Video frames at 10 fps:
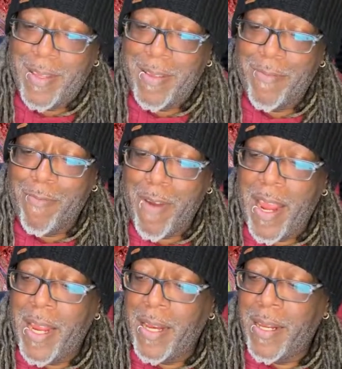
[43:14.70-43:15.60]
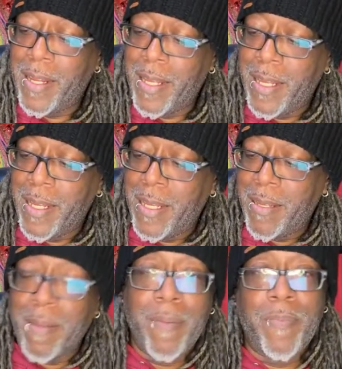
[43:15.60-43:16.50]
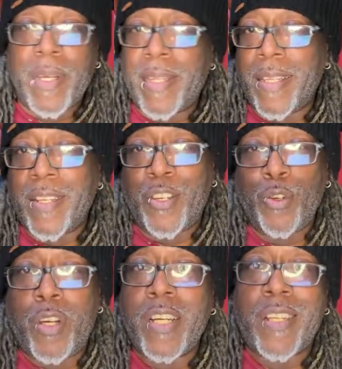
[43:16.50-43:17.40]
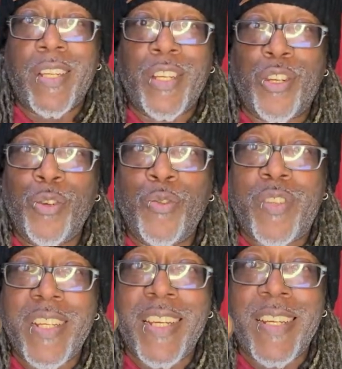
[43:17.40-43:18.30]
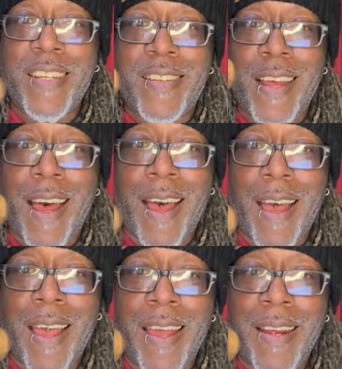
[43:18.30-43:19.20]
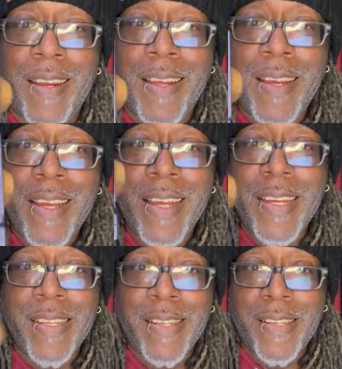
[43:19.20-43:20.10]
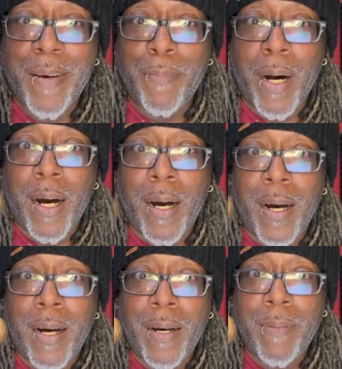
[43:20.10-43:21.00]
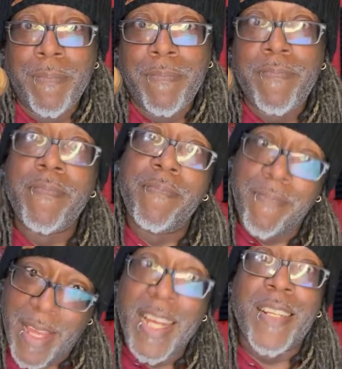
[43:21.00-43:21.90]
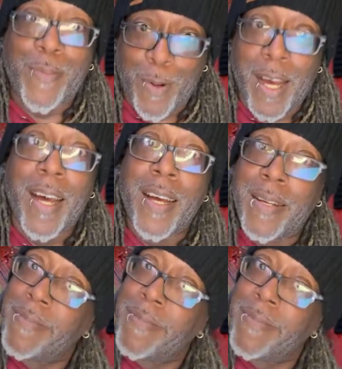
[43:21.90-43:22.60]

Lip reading: Right. But because the juice inside is the bomb. That's why.